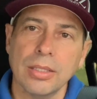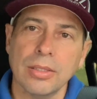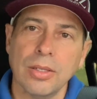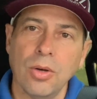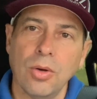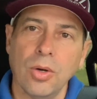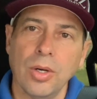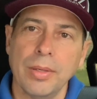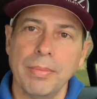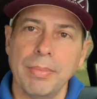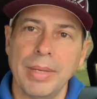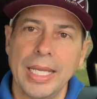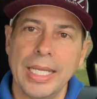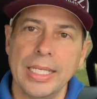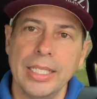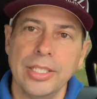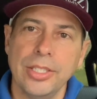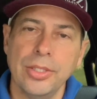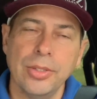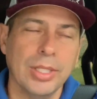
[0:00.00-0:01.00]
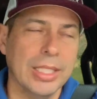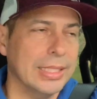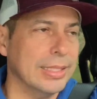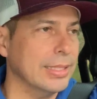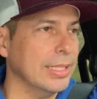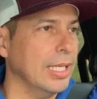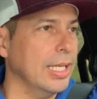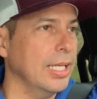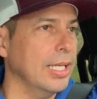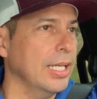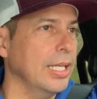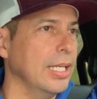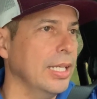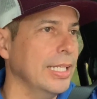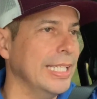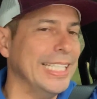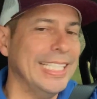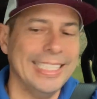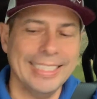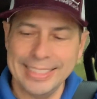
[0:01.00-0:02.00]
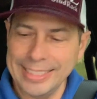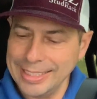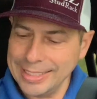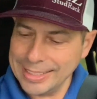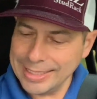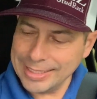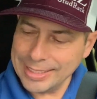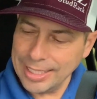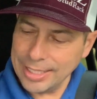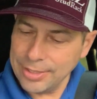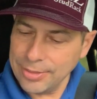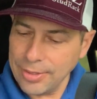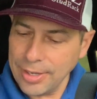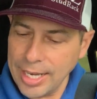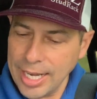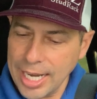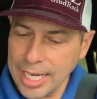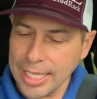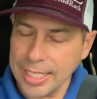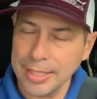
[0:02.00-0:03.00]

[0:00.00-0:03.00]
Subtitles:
going Made USA, EZStudRack.